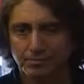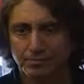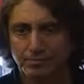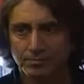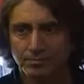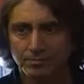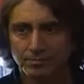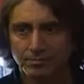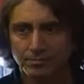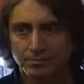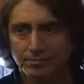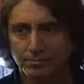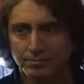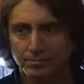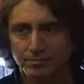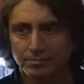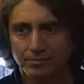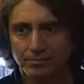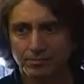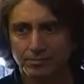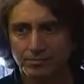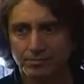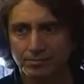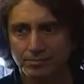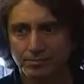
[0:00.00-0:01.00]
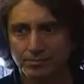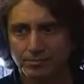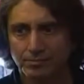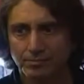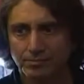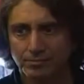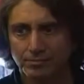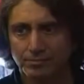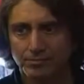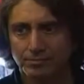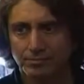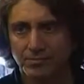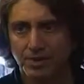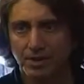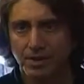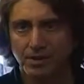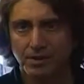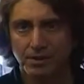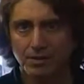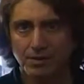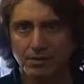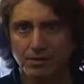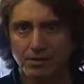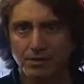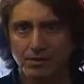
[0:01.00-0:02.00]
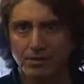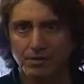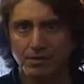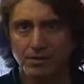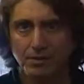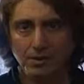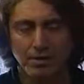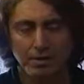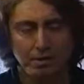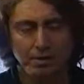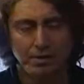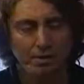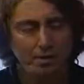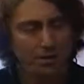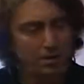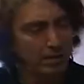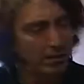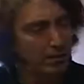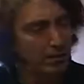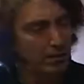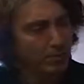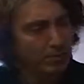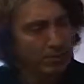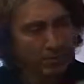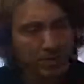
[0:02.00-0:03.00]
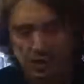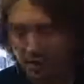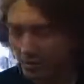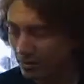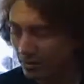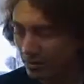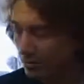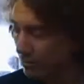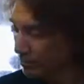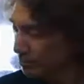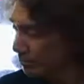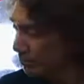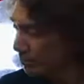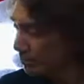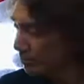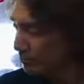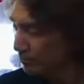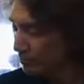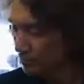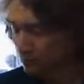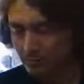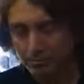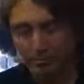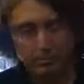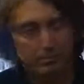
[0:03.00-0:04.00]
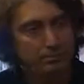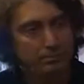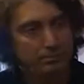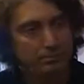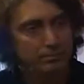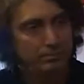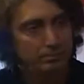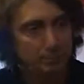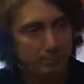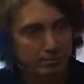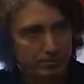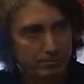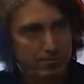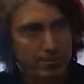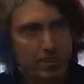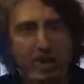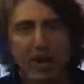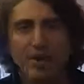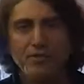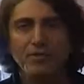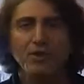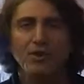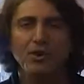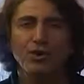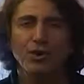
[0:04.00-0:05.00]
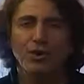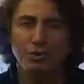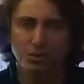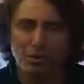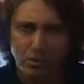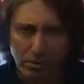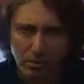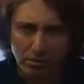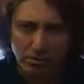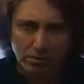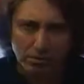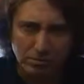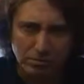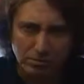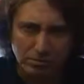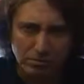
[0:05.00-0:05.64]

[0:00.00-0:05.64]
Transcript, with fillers: Thank you you. Thank you. Well, have a good one.